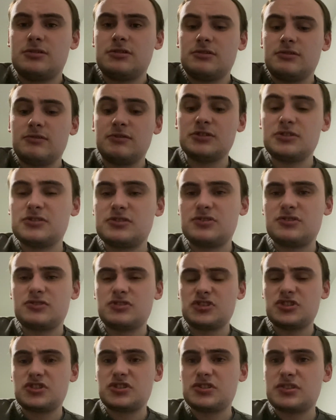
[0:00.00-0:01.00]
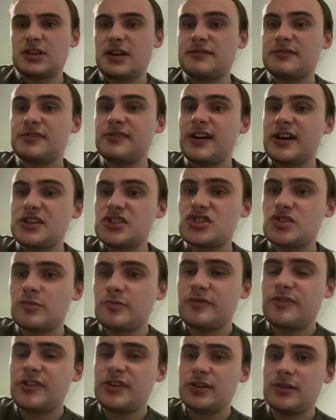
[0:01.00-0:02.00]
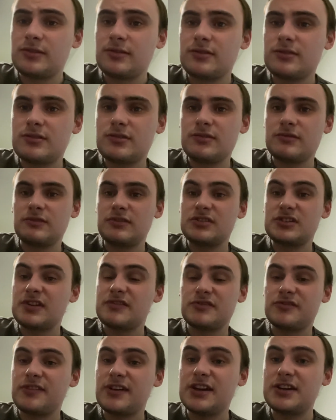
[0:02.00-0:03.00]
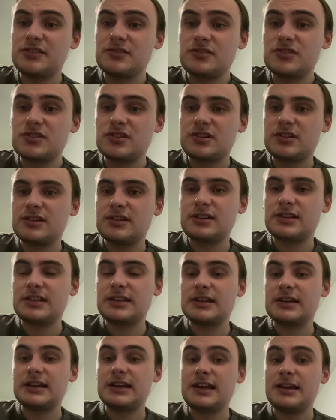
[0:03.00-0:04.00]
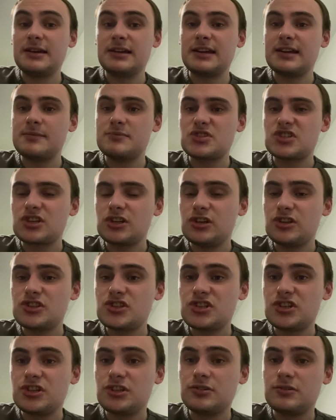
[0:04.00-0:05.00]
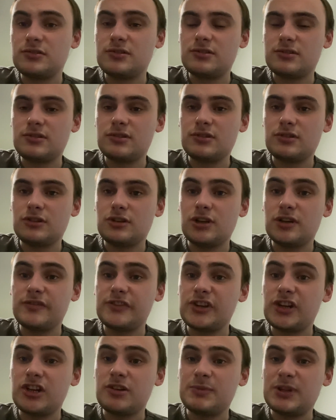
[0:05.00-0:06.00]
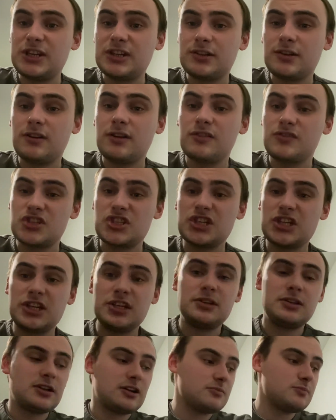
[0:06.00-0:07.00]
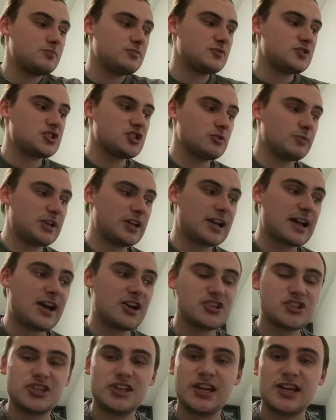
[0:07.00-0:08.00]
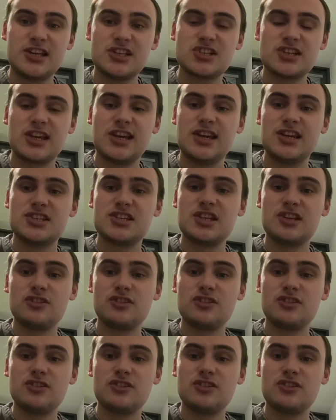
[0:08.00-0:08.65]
we'll just have to find something. We'll just have to find games to go to. Over here, I mean, obviously, there'll still be at Guiseley against Gateshead